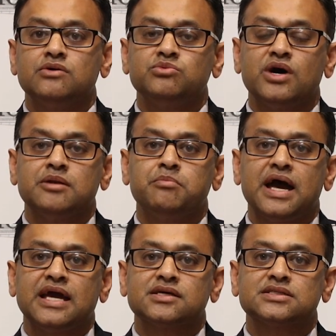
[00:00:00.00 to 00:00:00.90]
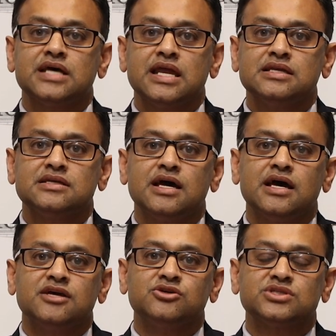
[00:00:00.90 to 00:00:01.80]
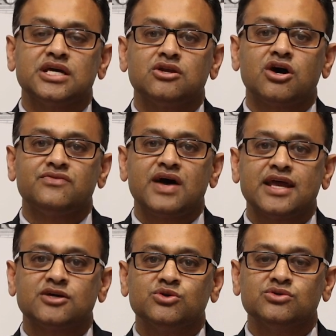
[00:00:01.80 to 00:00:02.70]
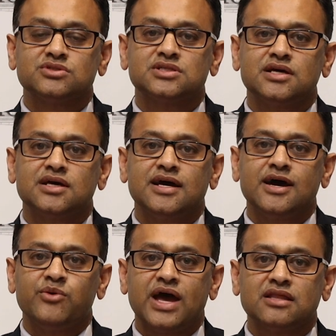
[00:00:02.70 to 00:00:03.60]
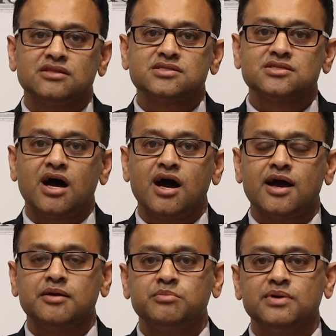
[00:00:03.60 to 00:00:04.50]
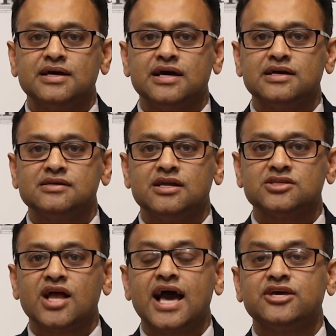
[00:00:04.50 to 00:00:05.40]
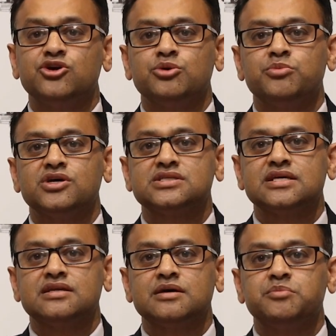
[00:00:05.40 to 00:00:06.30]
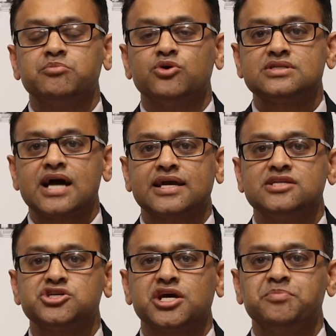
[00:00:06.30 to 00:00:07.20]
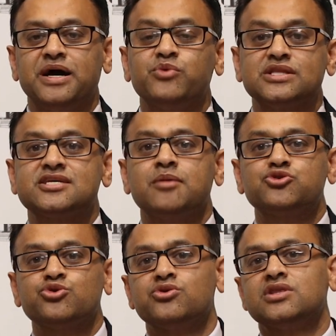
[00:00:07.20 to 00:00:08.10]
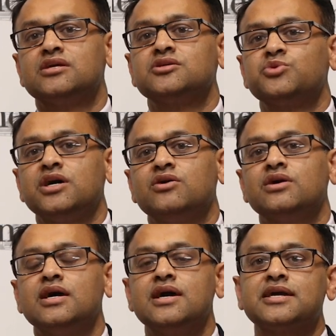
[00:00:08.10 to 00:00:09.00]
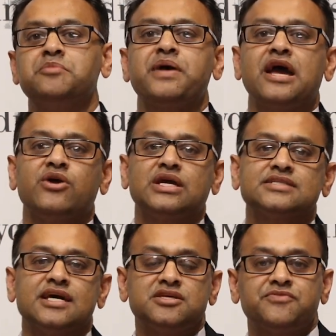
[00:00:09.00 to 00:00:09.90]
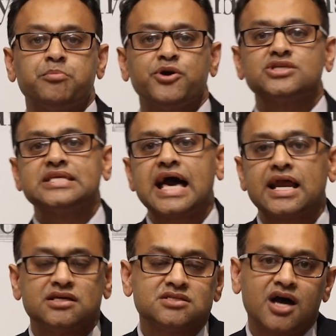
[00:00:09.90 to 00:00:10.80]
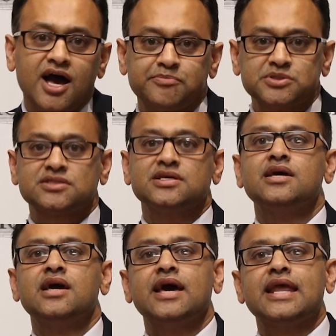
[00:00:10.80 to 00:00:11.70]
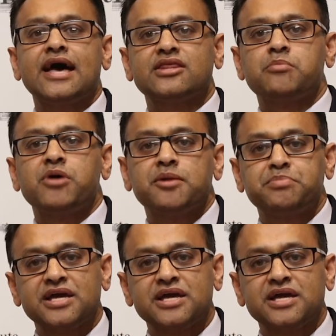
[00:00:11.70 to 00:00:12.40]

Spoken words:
one makes, and you'll see a lot of articles around this time, slightly humorous and a bit more tongue-in-cheek, but with some truth in it as well, comparing, say, different personality types and how they might